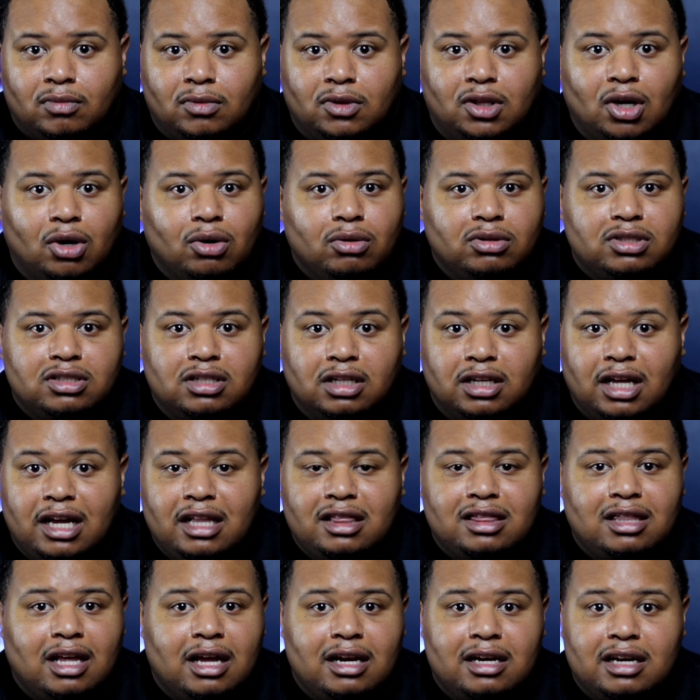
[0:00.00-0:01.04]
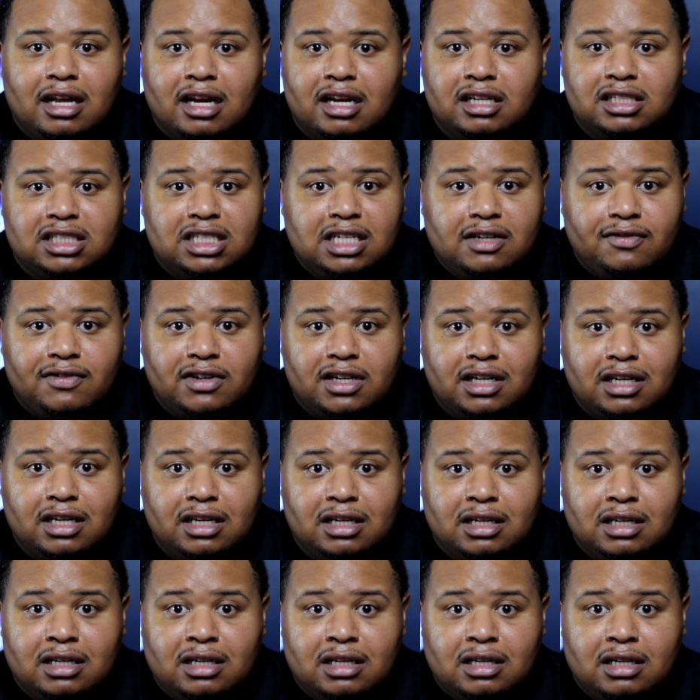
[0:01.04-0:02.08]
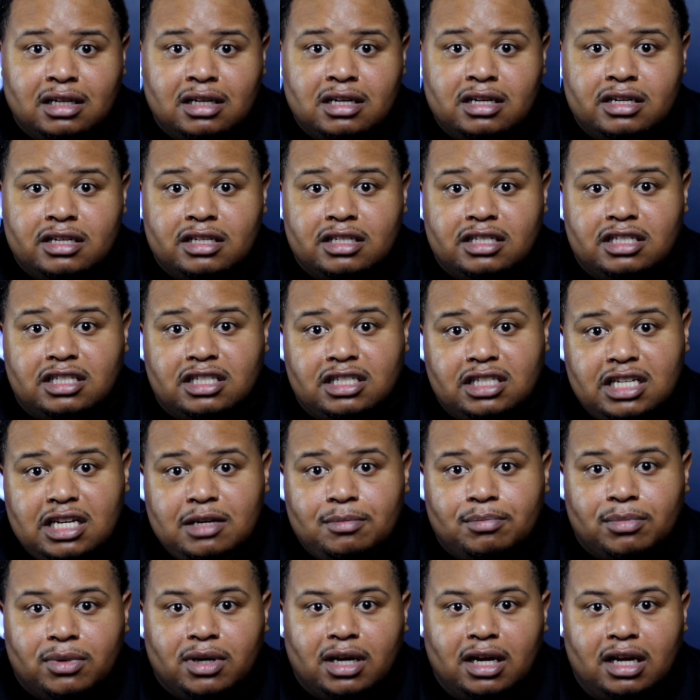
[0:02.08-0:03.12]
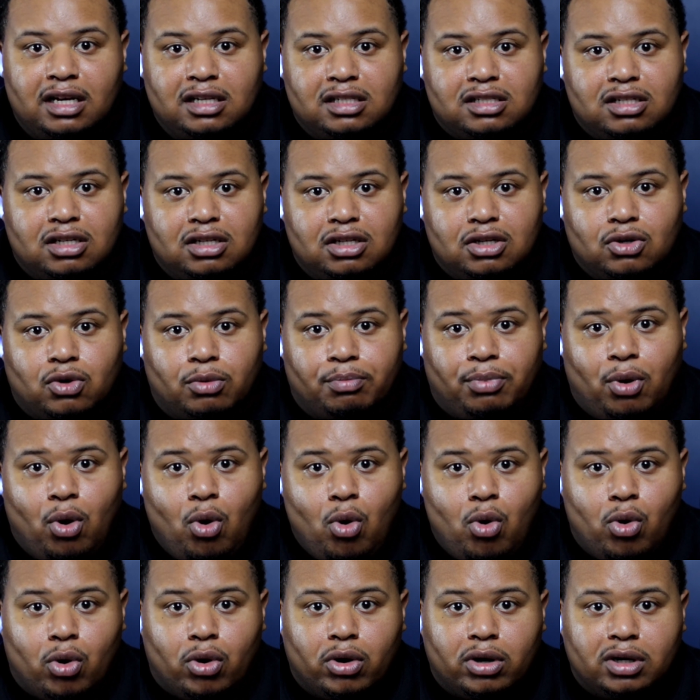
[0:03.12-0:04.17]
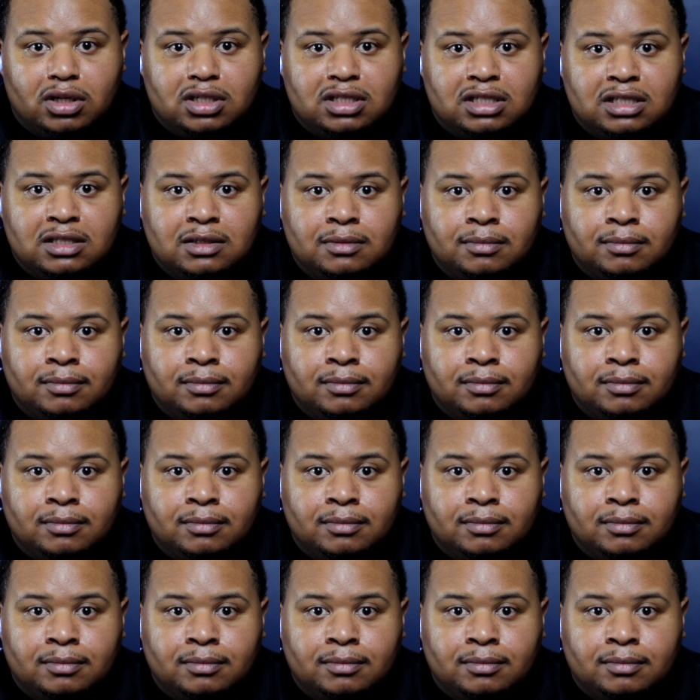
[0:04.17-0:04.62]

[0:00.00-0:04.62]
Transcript: Don't let that negativity seep into your pores.